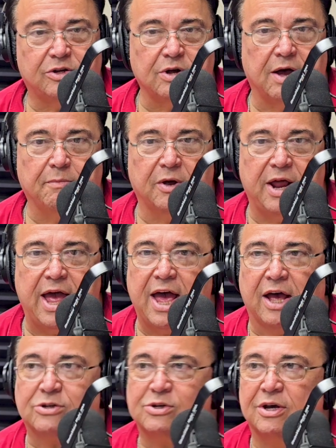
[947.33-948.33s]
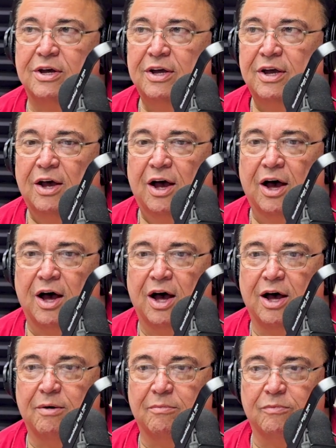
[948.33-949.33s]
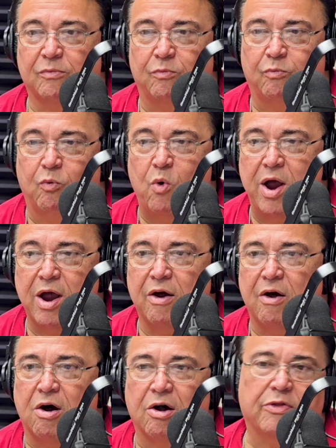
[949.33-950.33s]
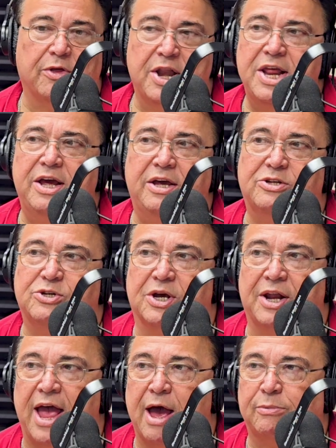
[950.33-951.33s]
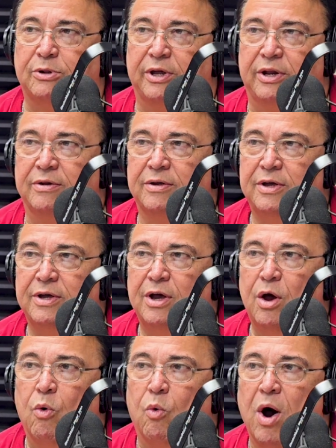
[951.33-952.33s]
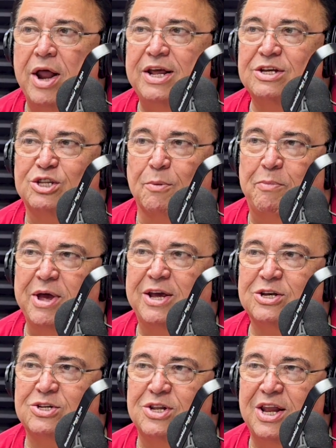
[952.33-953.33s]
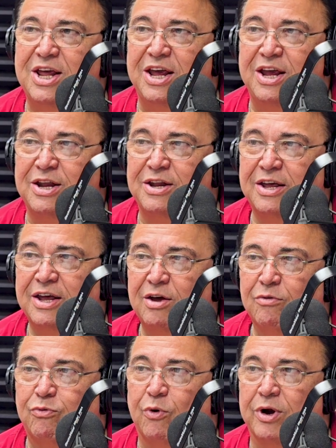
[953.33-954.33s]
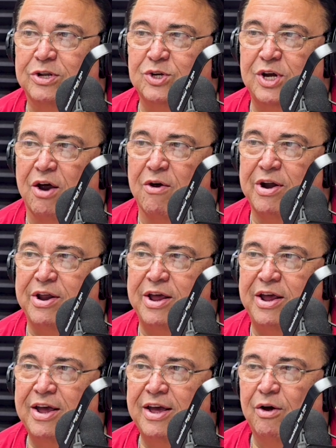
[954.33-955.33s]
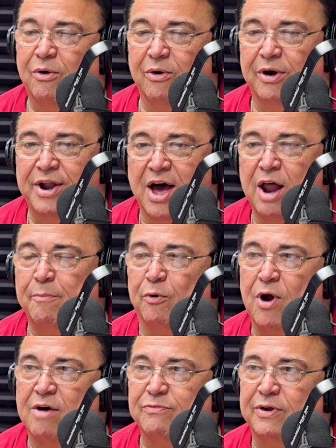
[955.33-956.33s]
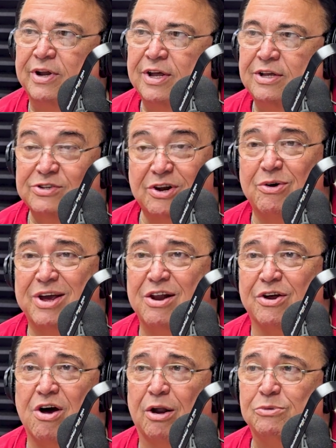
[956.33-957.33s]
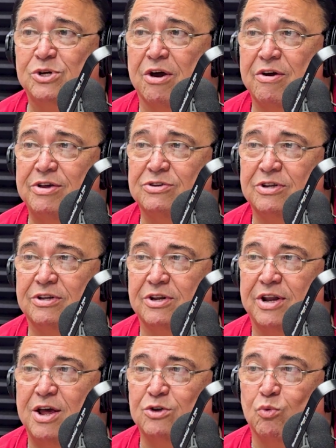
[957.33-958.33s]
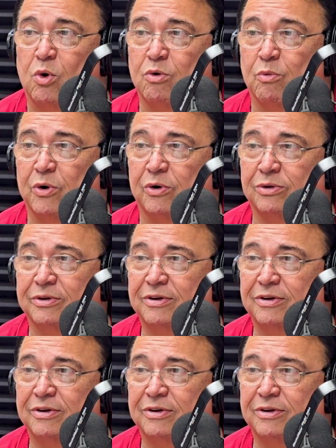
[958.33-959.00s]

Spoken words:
so I'm going to ask, where are the needs in Abilene? What is the biggest need for a charity or a nonprofit? Is it okay to call them charities in today's woke world?